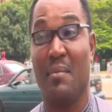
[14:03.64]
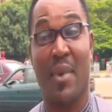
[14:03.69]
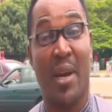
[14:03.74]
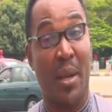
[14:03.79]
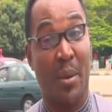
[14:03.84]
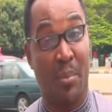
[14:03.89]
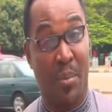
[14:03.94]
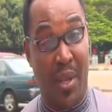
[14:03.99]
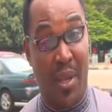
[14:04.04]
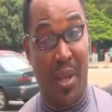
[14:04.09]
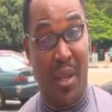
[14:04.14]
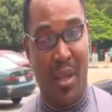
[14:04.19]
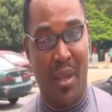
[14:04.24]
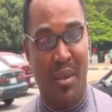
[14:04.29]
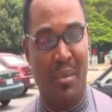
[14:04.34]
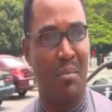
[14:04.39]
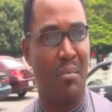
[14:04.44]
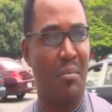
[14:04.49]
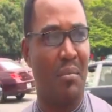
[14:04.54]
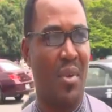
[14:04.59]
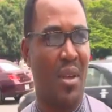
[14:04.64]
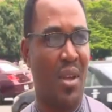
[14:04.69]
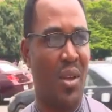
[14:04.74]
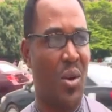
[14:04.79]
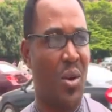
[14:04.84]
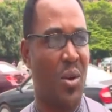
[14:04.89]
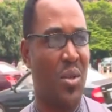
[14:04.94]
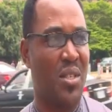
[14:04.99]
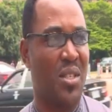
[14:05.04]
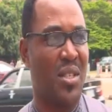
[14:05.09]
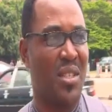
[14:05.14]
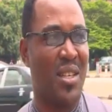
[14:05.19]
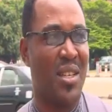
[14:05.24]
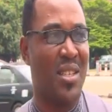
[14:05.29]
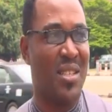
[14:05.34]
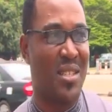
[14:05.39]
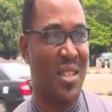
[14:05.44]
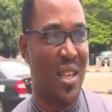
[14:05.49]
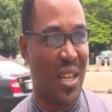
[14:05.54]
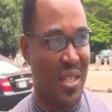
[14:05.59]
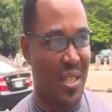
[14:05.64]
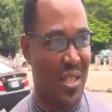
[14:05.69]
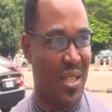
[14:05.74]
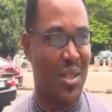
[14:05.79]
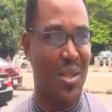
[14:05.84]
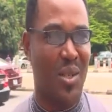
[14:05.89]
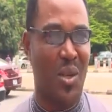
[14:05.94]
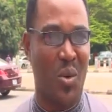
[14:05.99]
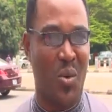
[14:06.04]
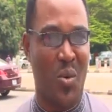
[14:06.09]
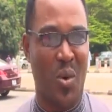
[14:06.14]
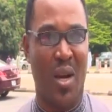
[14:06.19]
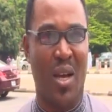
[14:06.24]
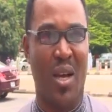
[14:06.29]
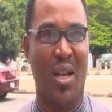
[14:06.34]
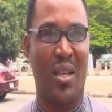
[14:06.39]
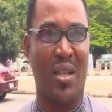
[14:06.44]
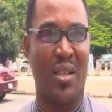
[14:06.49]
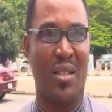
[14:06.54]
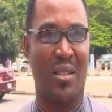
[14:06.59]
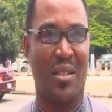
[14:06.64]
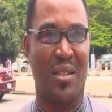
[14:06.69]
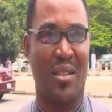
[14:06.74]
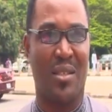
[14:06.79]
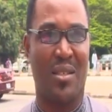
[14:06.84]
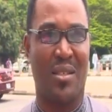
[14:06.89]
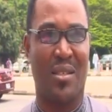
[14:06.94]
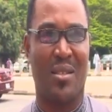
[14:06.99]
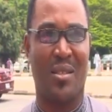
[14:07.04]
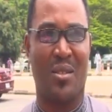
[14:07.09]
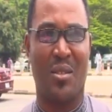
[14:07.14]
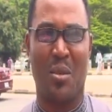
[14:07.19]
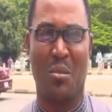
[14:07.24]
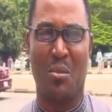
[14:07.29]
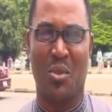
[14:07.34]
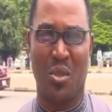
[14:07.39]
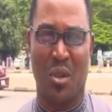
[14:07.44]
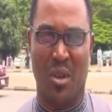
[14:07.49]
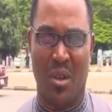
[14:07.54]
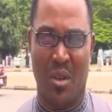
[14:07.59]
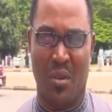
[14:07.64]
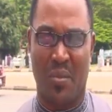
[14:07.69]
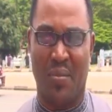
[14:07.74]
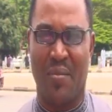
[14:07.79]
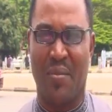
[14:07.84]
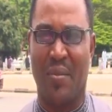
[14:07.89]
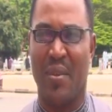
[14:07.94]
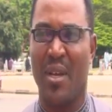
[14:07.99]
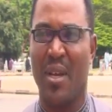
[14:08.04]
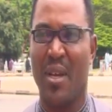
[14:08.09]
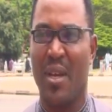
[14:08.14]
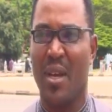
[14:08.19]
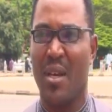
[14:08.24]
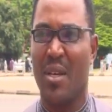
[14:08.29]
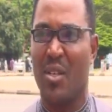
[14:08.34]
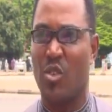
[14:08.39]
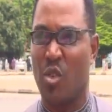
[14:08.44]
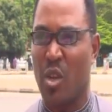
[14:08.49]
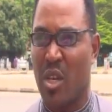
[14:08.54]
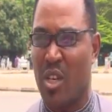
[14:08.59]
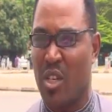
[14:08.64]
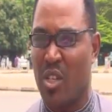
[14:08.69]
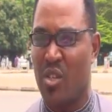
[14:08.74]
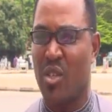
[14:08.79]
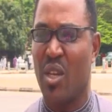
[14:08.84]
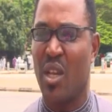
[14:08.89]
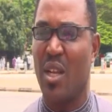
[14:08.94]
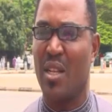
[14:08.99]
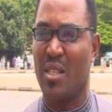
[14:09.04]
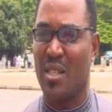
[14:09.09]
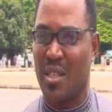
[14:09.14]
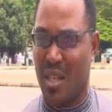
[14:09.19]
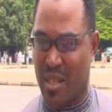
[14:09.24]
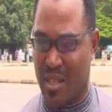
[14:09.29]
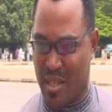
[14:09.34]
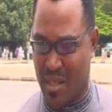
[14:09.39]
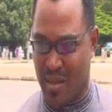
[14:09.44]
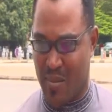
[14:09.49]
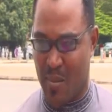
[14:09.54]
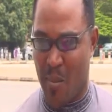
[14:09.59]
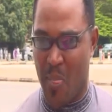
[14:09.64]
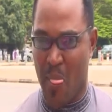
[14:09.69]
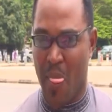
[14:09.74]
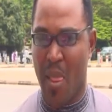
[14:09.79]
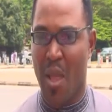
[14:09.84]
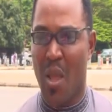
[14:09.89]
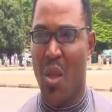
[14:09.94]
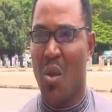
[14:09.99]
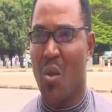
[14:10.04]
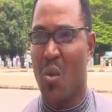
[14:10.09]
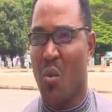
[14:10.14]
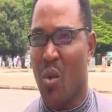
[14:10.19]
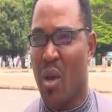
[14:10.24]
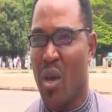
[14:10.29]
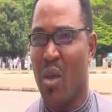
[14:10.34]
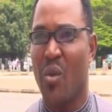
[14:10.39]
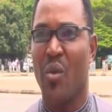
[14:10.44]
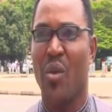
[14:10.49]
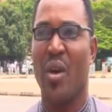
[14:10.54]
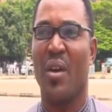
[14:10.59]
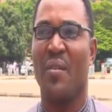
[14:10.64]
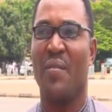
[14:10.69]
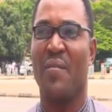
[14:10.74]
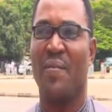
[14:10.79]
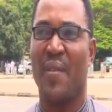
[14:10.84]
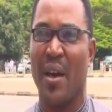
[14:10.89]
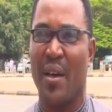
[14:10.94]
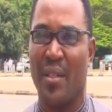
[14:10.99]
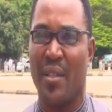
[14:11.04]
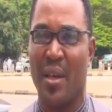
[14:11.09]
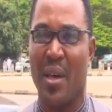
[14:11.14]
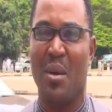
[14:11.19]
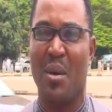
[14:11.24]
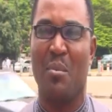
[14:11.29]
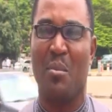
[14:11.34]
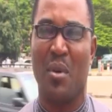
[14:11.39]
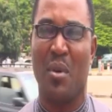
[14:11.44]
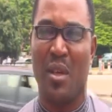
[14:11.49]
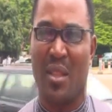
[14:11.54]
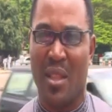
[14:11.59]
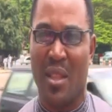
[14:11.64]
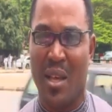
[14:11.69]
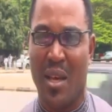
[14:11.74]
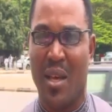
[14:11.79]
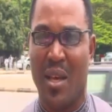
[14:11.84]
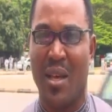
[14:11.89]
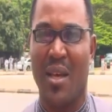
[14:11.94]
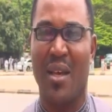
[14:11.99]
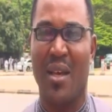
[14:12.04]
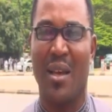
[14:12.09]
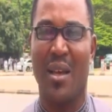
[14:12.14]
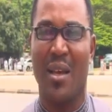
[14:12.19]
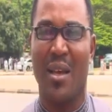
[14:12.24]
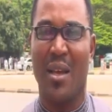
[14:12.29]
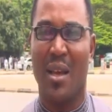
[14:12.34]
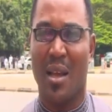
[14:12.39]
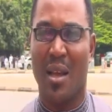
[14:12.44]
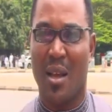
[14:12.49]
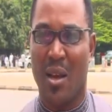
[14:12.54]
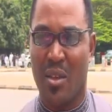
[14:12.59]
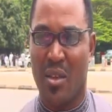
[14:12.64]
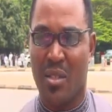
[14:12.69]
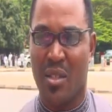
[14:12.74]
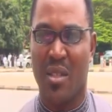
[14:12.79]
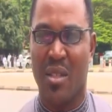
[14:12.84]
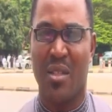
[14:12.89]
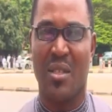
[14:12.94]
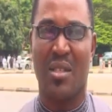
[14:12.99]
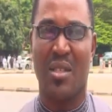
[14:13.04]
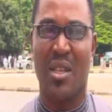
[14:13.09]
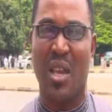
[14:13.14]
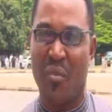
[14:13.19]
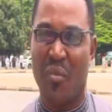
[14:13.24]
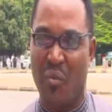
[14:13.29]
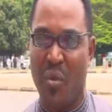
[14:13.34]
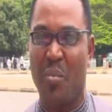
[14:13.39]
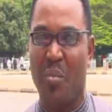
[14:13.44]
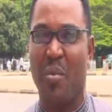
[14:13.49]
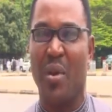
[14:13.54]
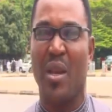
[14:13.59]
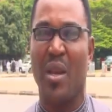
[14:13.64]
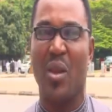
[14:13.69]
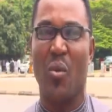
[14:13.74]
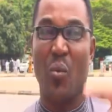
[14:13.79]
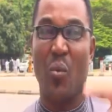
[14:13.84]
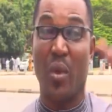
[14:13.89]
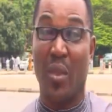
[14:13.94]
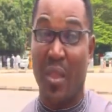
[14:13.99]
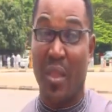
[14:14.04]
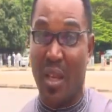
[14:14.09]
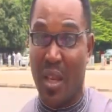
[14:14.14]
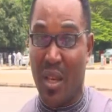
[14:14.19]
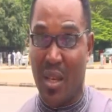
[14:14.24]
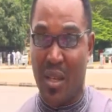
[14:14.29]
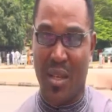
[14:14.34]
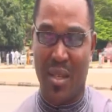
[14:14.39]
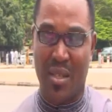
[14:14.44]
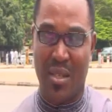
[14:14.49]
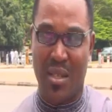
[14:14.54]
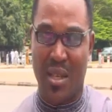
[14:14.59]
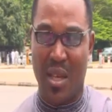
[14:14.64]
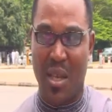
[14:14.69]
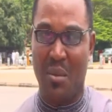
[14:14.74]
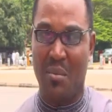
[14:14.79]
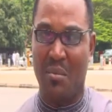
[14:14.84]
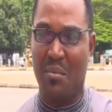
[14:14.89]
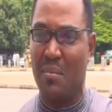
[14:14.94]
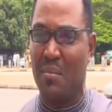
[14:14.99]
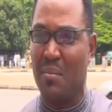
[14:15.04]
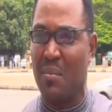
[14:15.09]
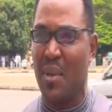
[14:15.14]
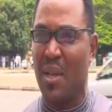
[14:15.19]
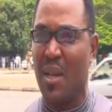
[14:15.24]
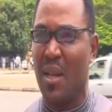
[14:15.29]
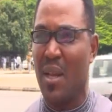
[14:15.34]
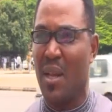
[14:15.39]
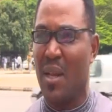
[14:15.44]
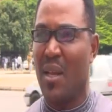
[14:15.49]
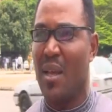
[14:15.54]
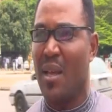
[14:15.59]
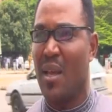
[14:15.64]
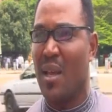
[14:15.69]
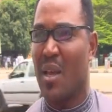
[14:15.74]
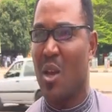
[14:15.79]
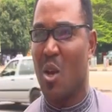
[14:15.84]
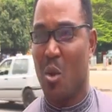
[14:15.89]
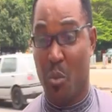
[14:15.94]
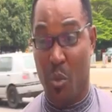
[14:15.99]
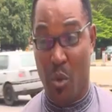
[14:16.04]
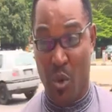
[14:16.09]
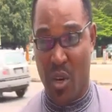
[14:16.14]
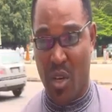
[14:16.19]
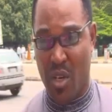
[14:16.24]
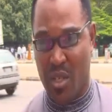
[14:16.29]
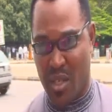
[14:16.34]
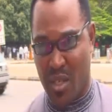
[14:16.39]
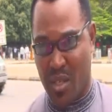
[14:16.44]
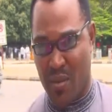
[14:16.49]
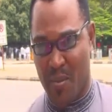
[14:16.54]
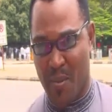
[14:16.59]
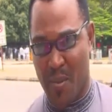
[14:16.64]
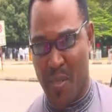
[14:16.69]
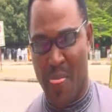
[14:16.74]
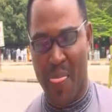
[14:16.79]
might be, because the setting required is some sort of traditional setting, where you have father, mother, cousins, everybody within the same community.